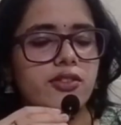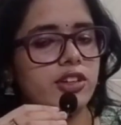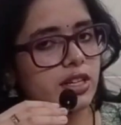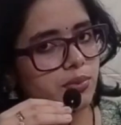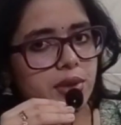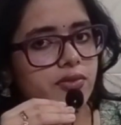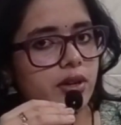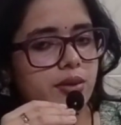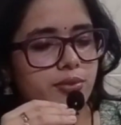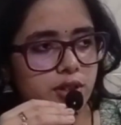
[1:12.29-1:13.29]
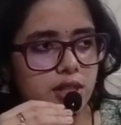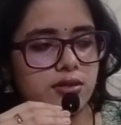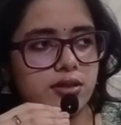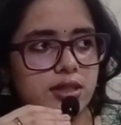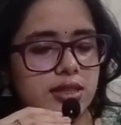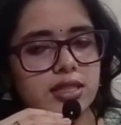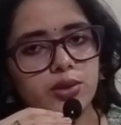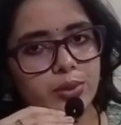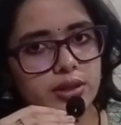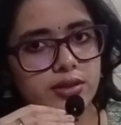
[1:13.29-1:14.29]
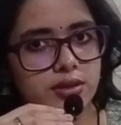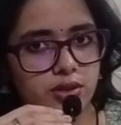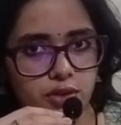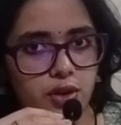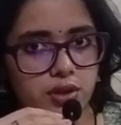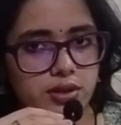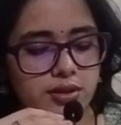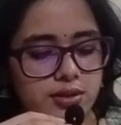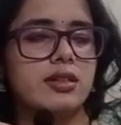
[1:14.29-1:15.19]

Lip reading: Forgive me if I'm pronouncing these words wrong.